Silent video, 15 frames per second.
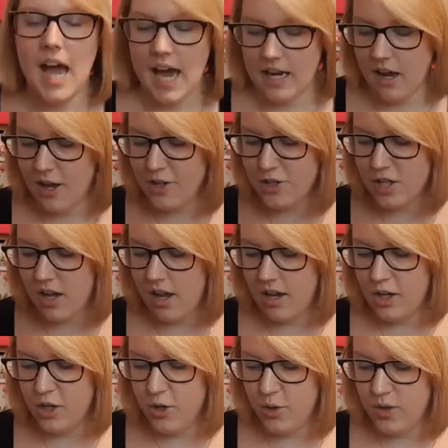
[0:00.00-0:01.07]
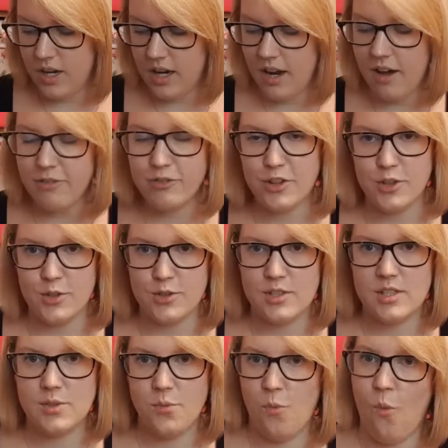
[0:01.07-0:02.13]
And under Luna
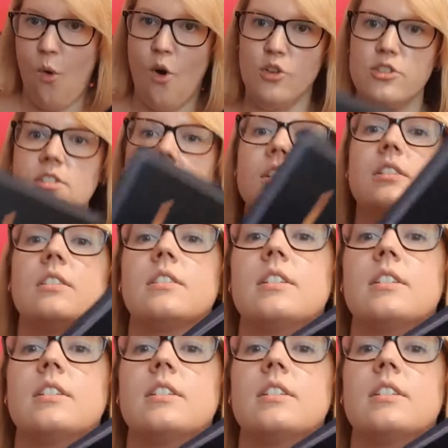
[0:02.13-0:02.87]
Lovegood's wand,